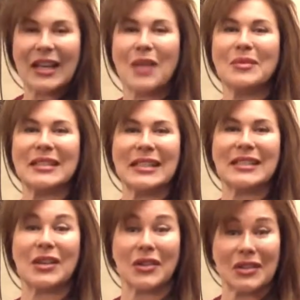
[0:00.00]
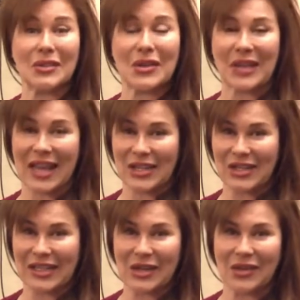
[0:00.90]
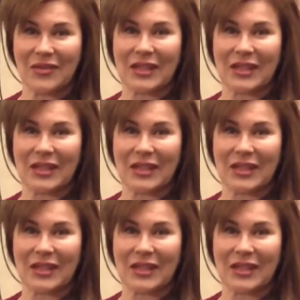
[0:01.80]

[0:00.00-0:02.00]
Come see us at our new location here in